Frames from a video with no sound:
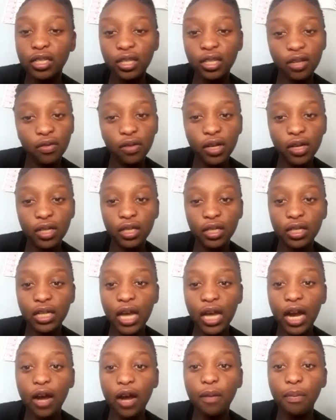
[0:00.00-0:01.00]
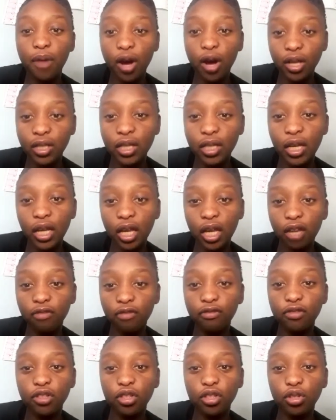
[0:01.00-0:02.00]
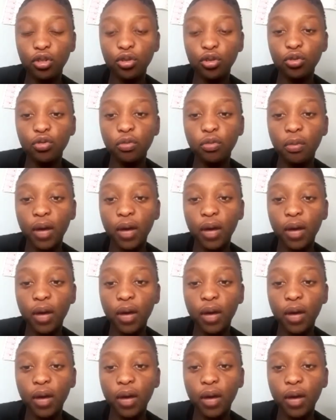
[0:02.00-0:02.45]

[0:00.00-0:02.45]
series is like a parting gift to